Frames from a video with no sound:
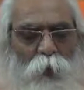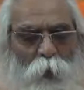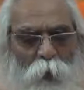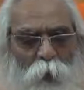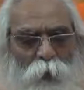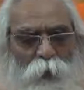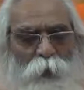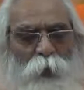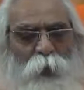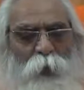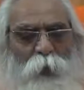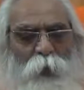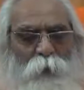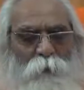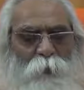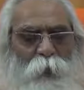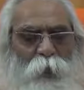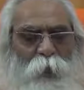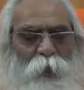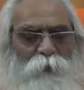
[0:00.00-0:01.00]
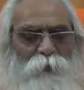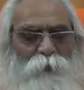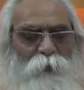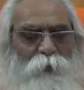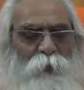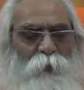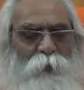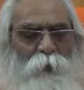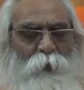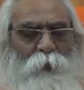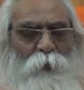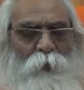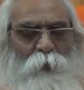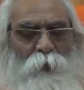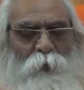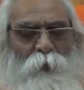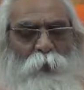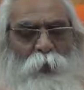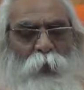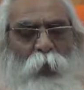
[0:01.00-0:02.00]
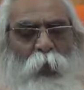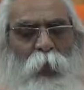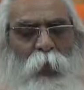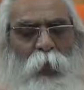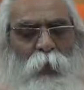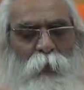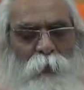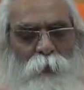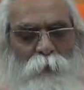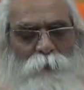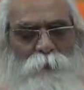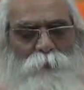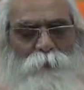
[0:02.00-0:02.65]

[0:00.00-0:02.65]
all the karmas, they are